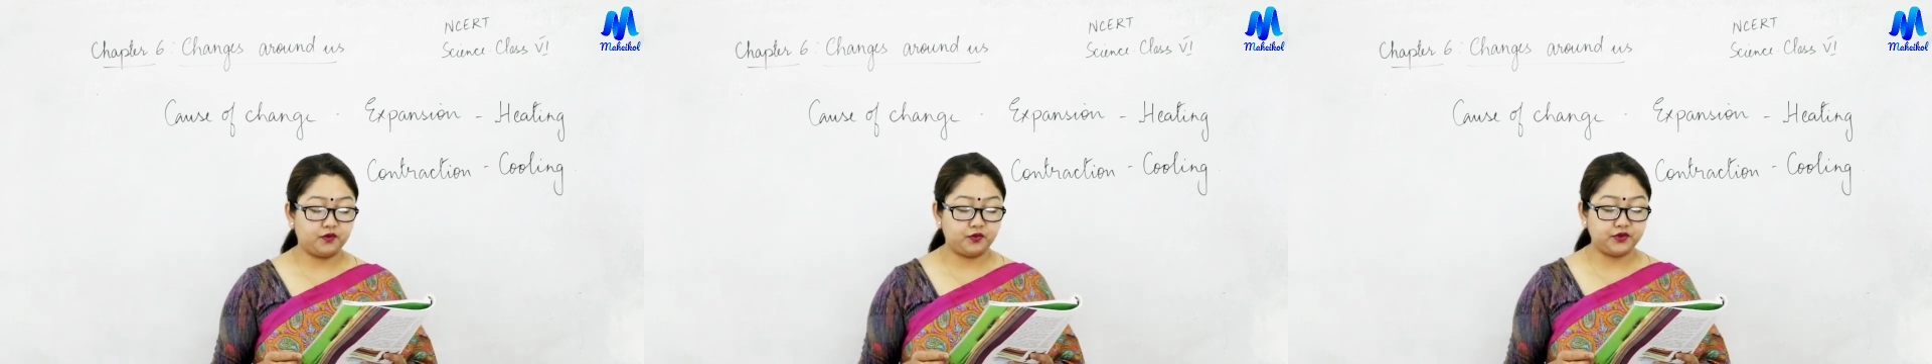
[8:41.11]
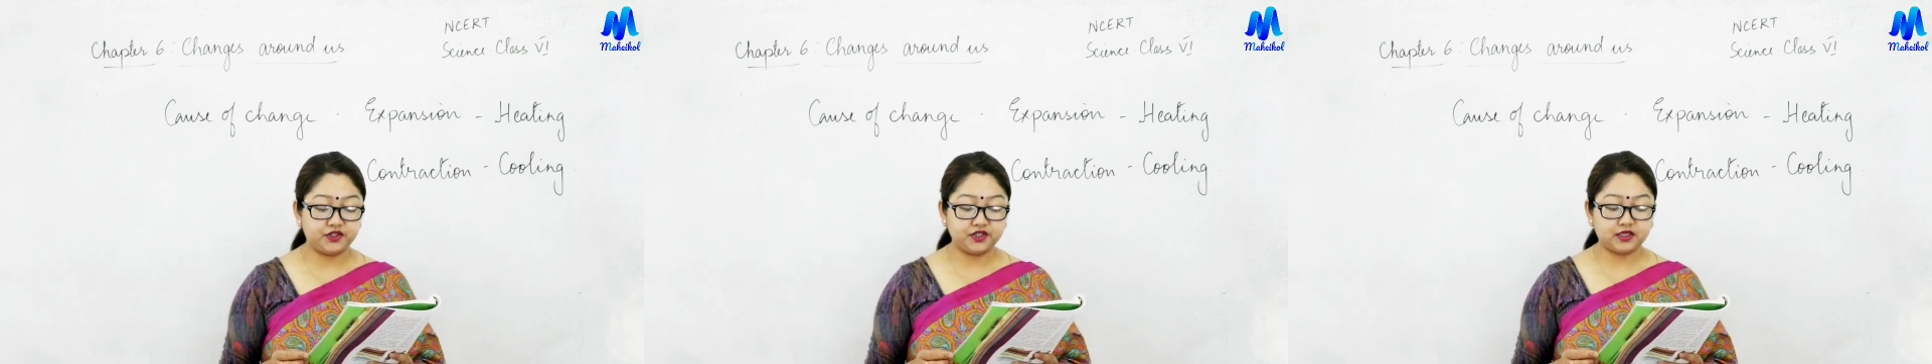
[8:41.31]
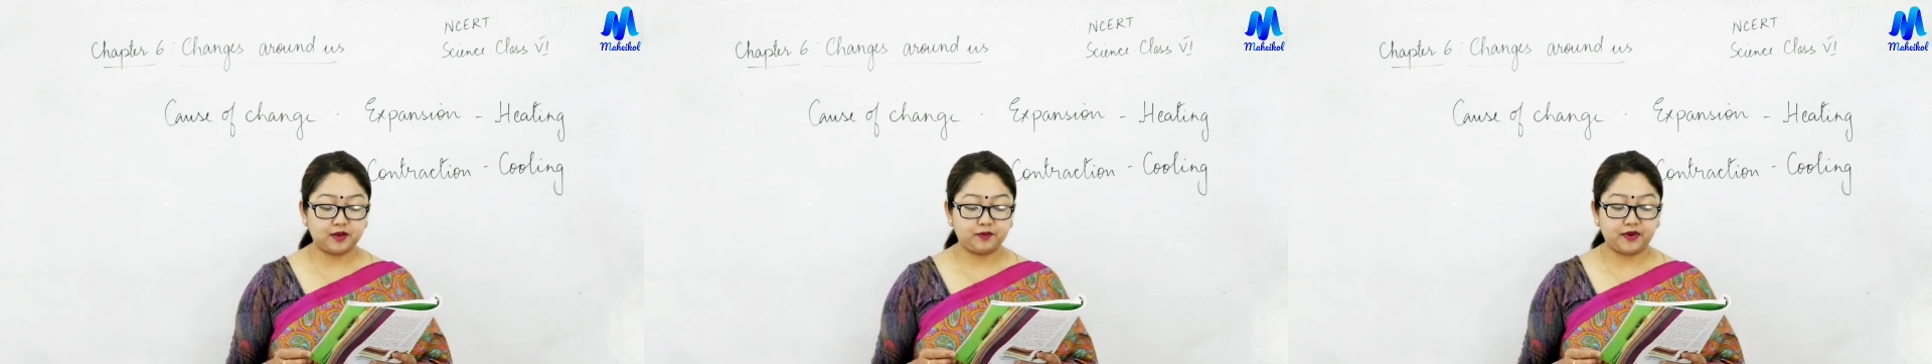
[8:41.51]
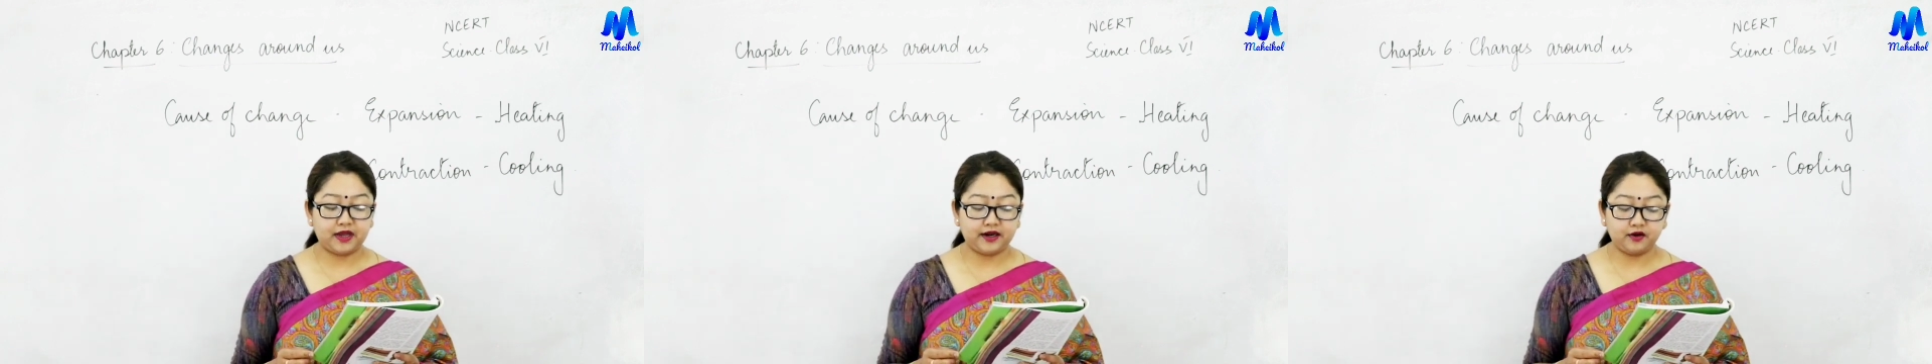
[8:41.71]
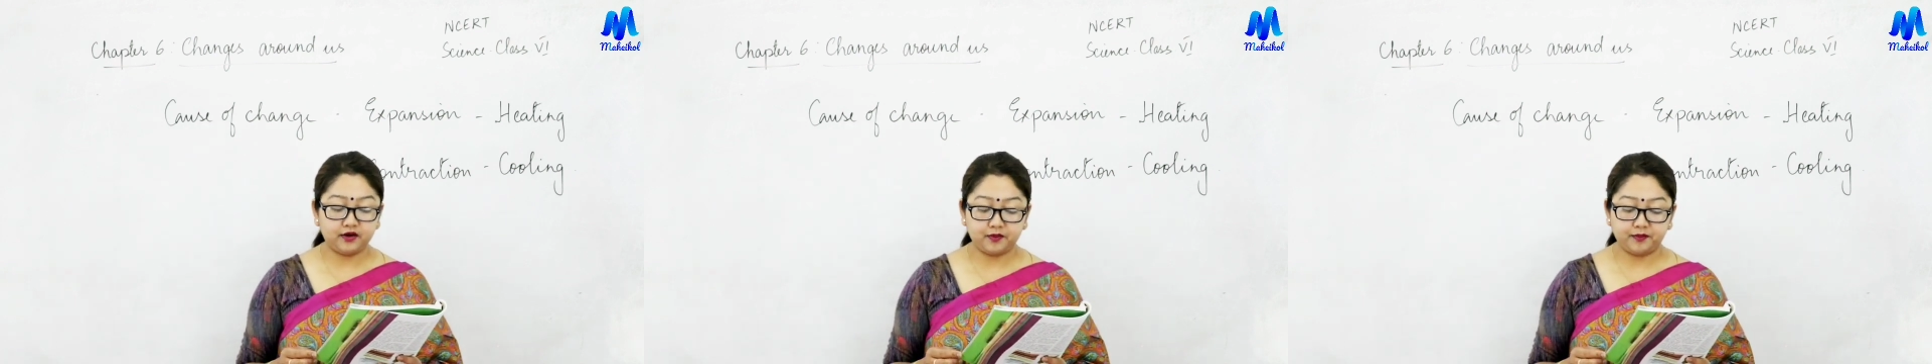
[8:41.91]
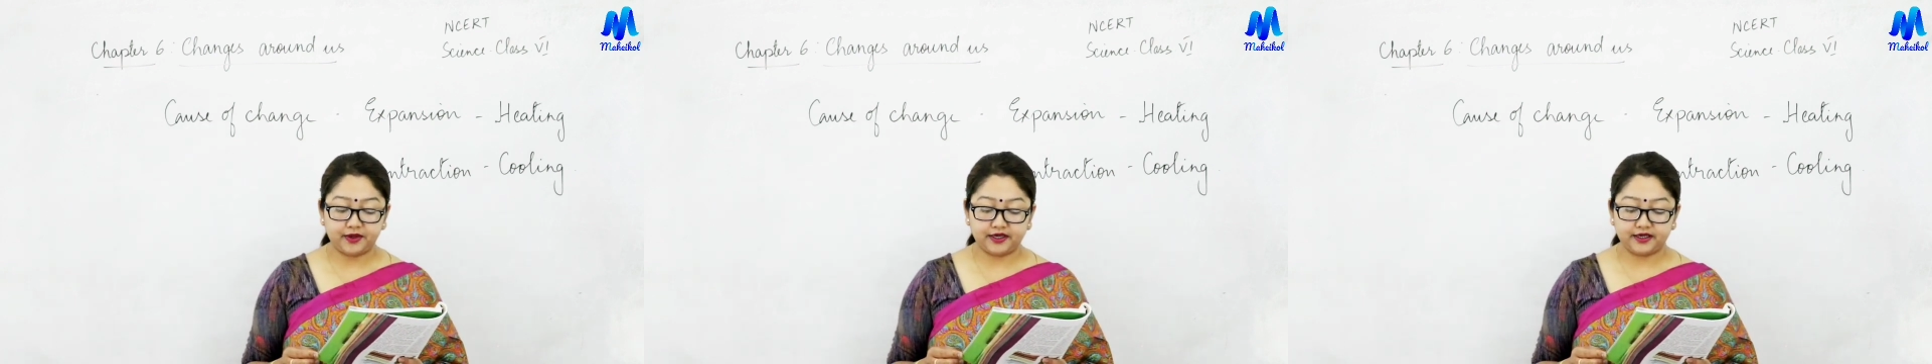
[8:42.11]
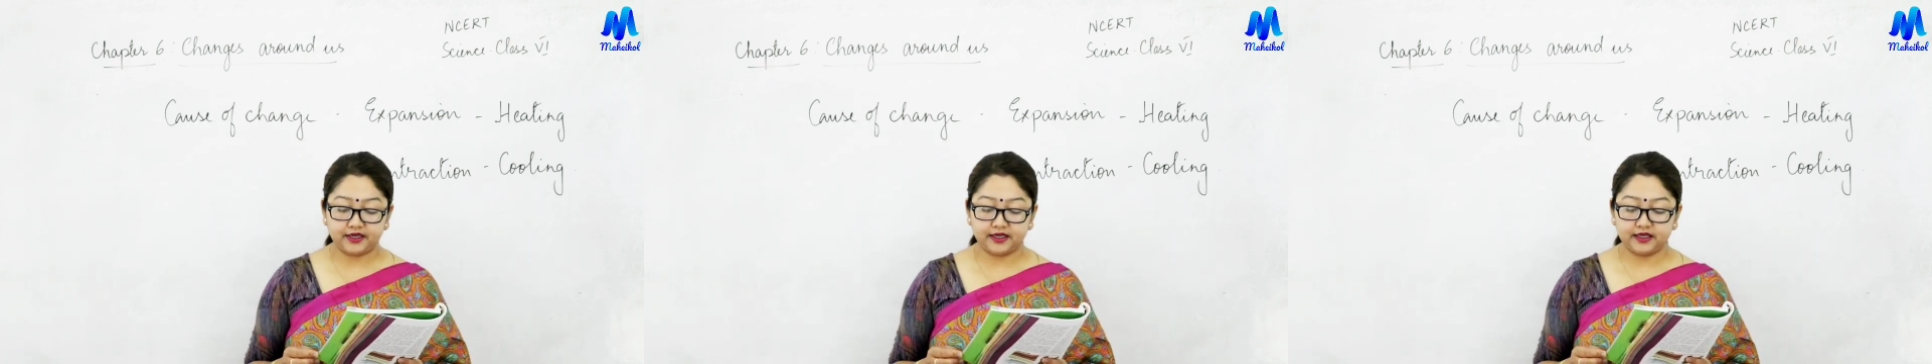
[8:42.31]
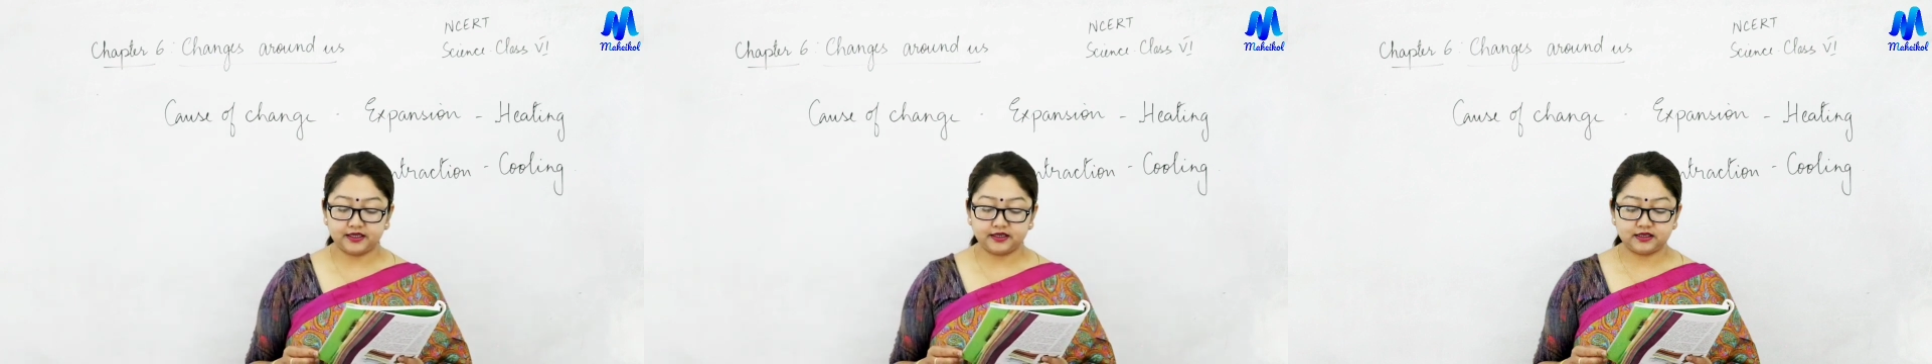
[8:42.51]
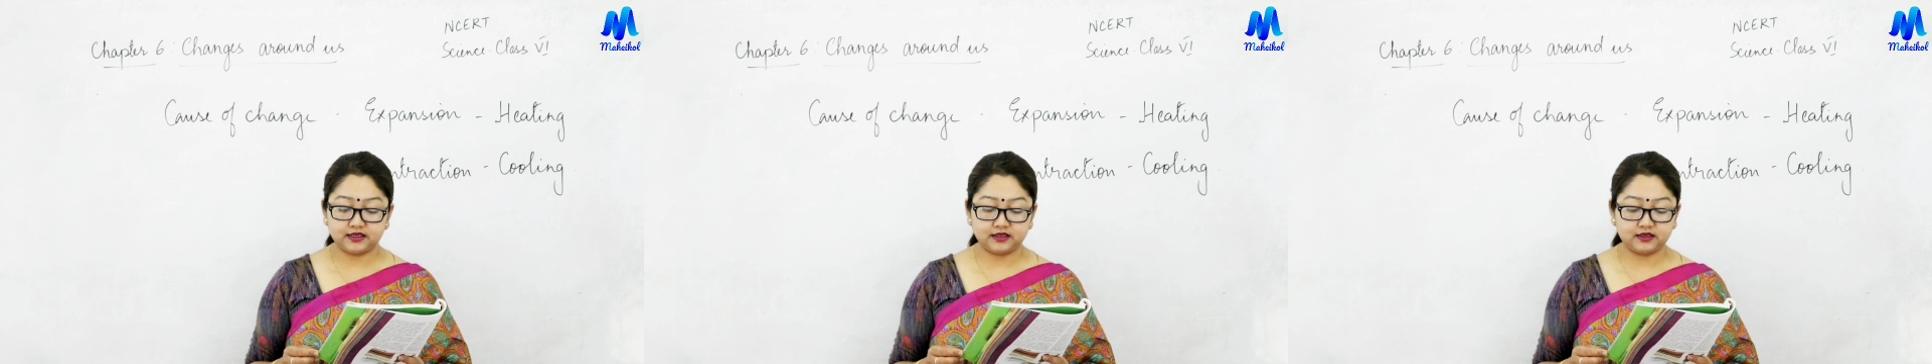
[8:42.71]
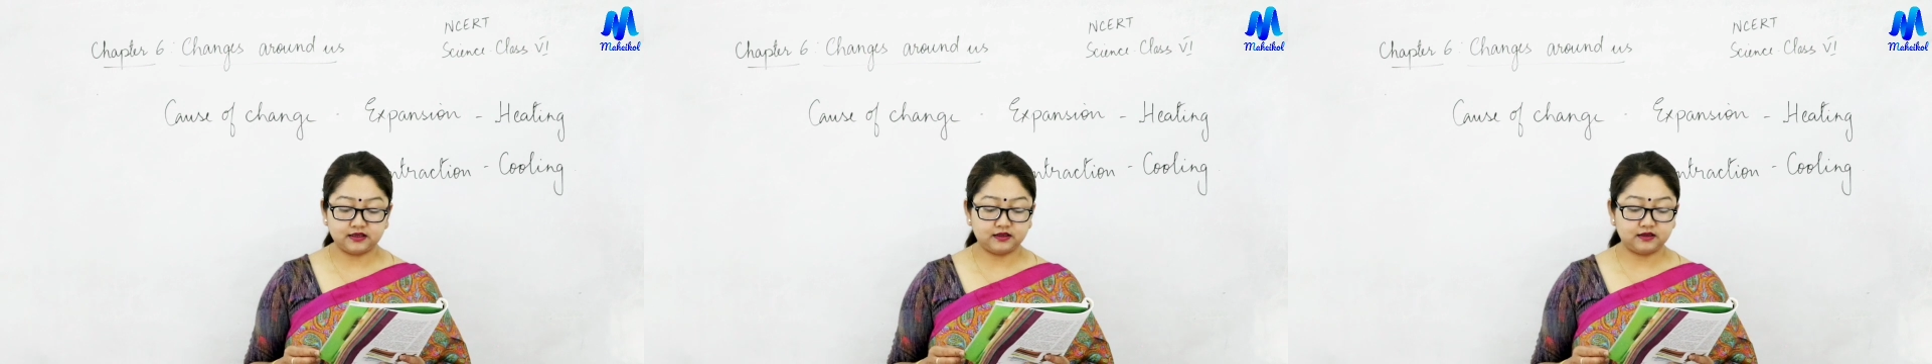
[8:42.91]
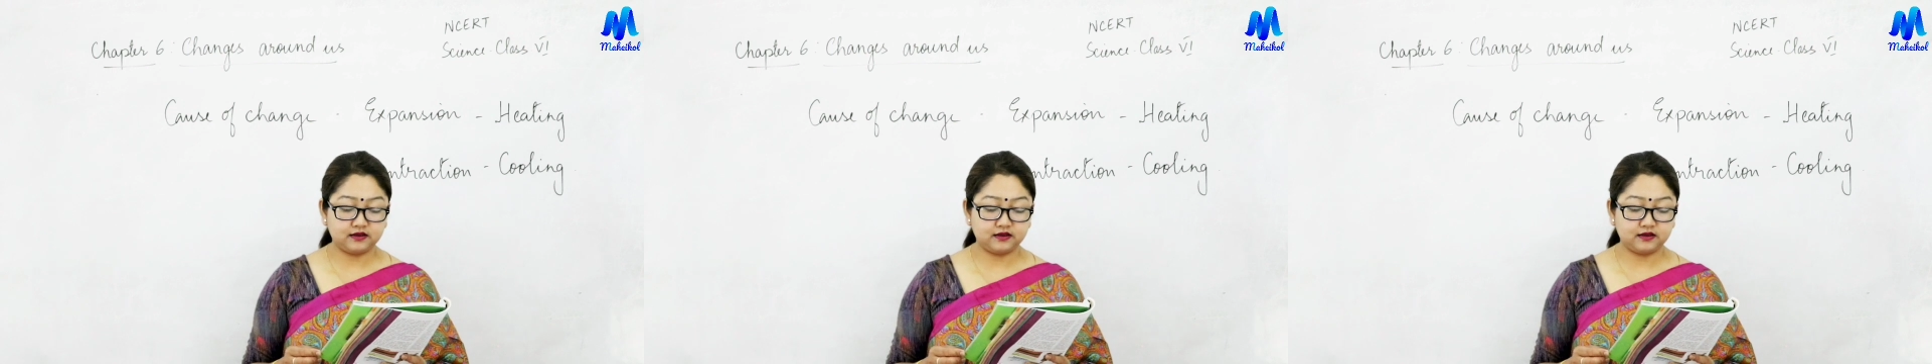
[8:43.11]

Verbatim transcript: which is applied on a bandage